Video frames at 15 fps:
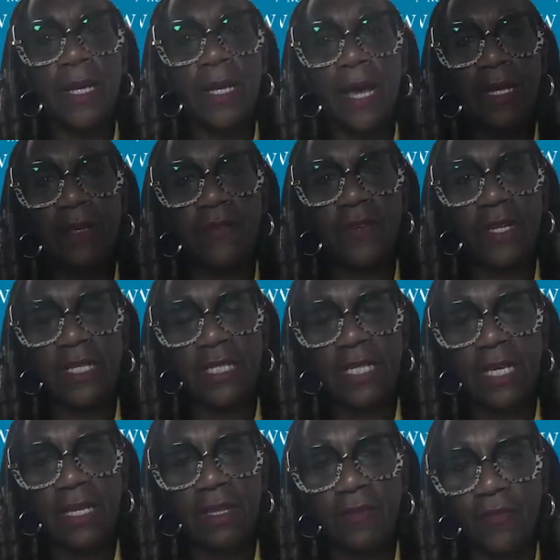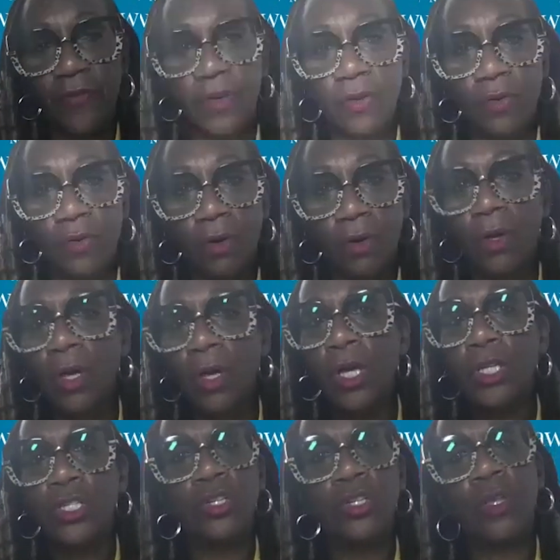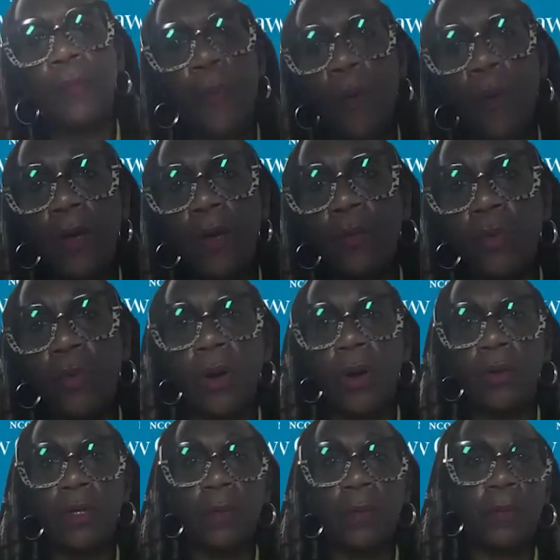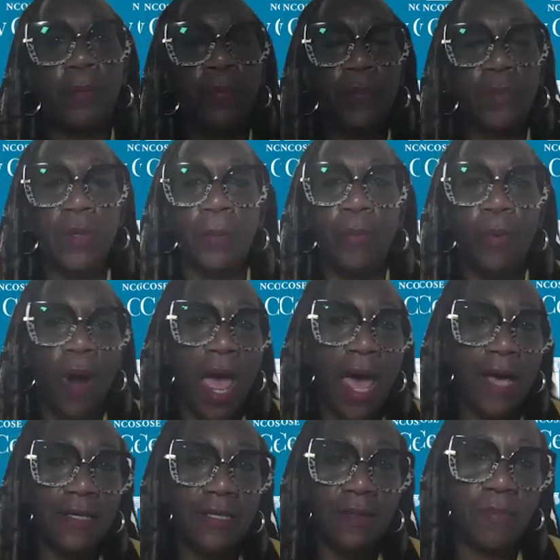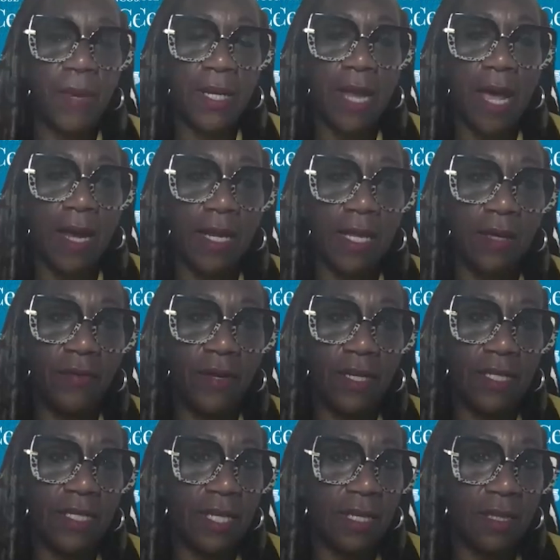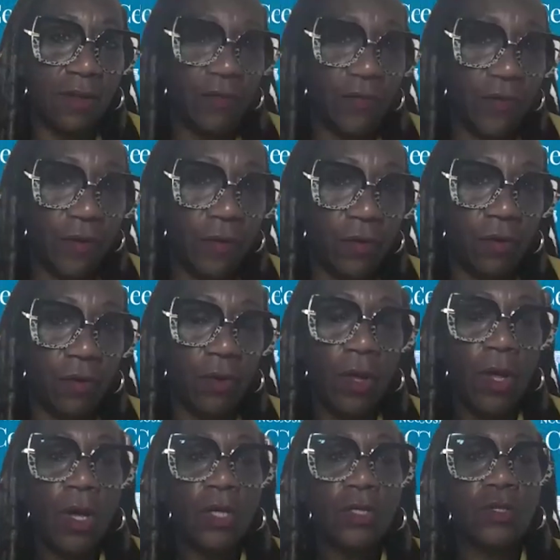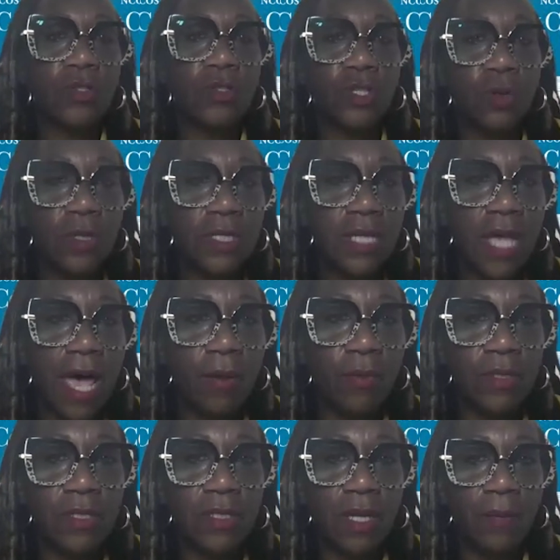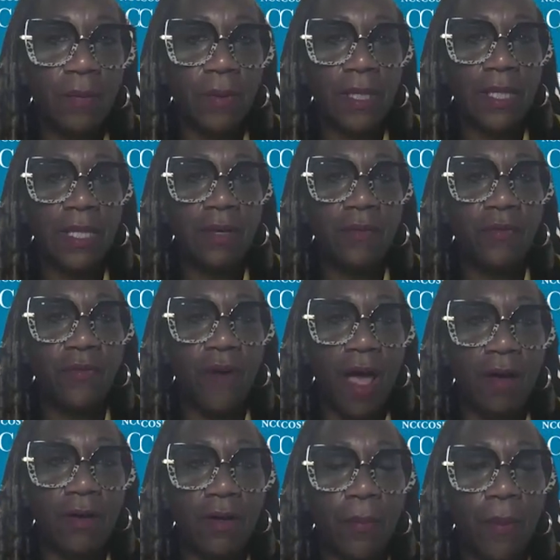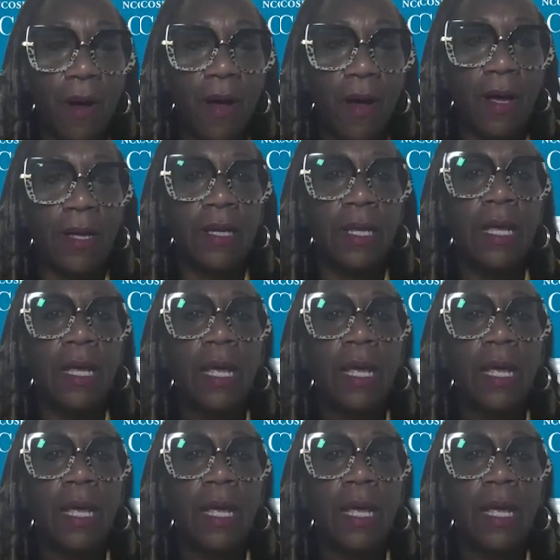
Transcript: not even attend the funeral, to the point where the brass may not even attend the funeral. So suicide was completely frowned upon